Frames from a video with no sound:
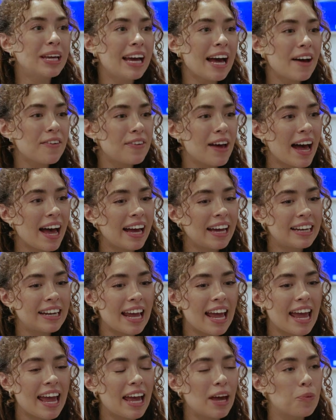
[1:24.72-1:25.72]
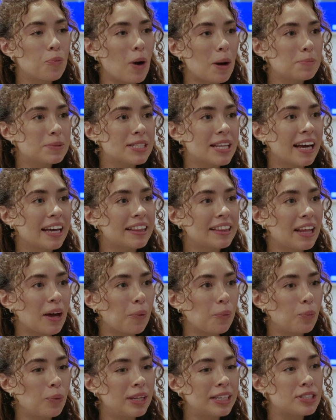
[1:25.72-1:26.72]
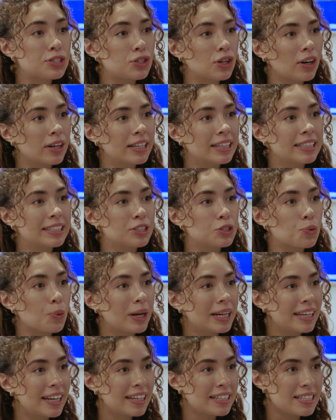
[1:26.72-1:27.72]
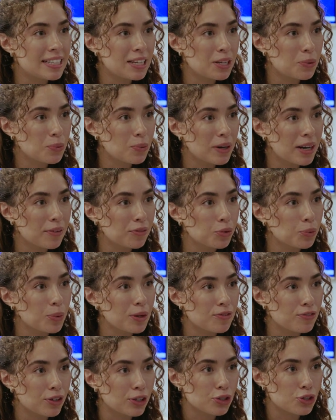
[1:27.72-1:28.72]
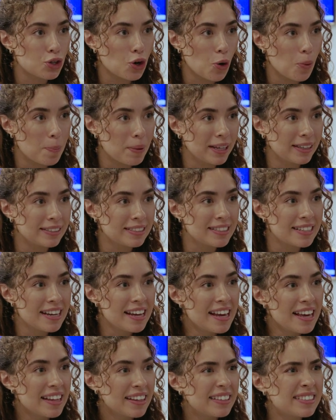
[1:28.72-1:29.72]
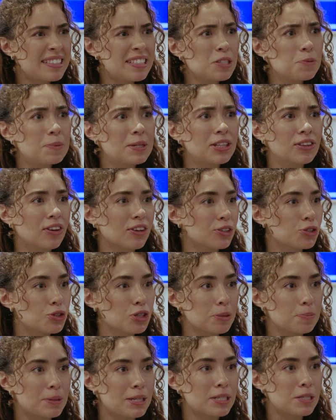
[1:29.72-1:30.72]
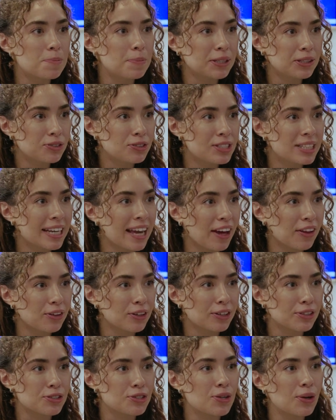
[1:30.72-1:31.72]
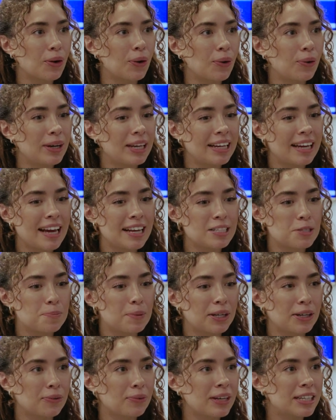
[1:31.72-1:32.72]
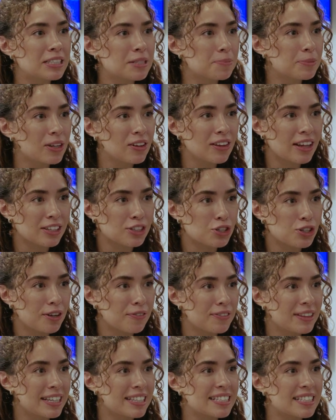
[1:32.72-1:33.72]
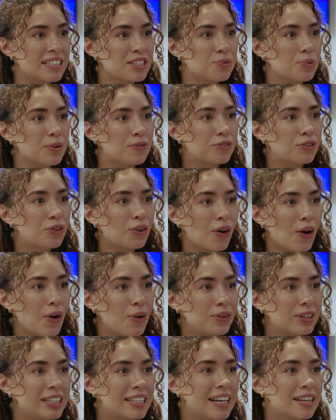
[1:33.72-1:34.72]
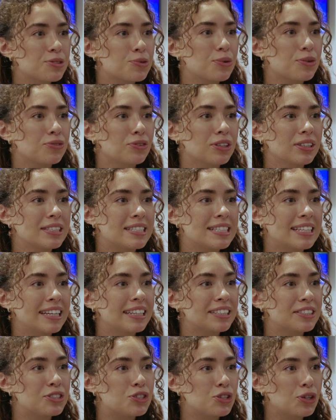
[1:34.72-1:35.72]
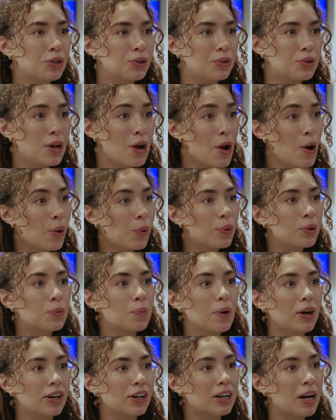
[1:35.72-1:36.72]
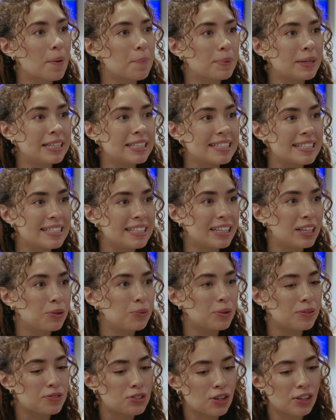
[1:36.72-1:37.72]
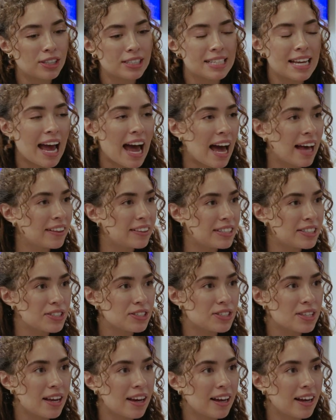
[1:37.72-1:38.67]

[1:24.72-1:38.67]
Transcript: have had a website that we started in 2018 whenever we first opened. This has been largely piecemealed together, so it has been a random collection of things as we've grown and as we've really stayed in tune with what our companies need. We've started to add these